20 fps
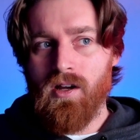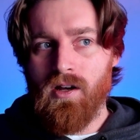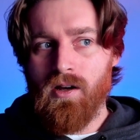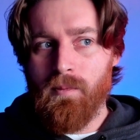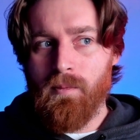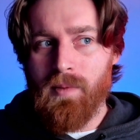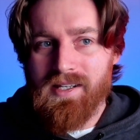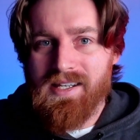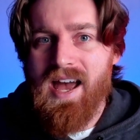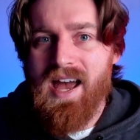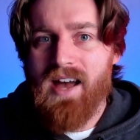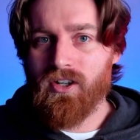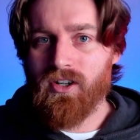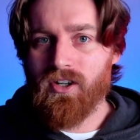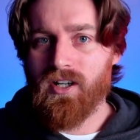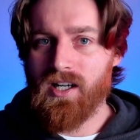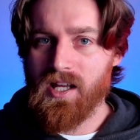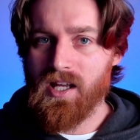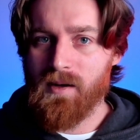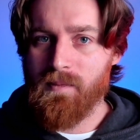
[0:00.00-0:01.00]
But yeah, they're
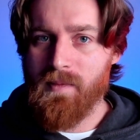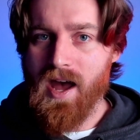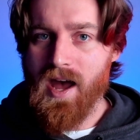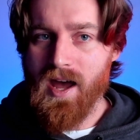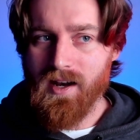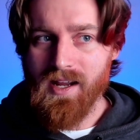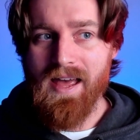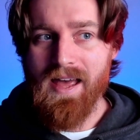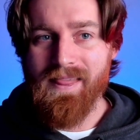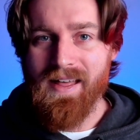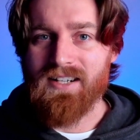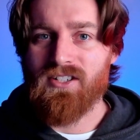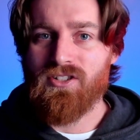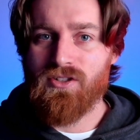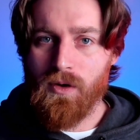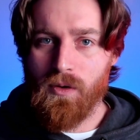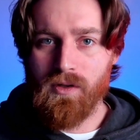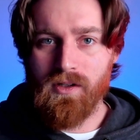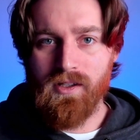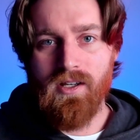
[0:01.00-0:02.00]
going to get mad, and that's
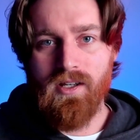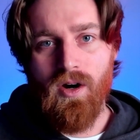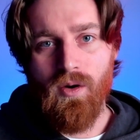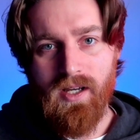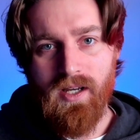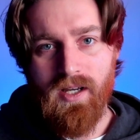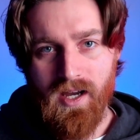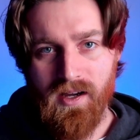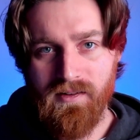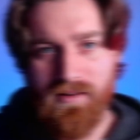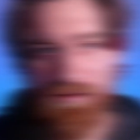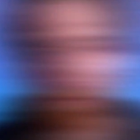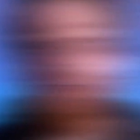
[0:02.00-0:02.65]
totally okay.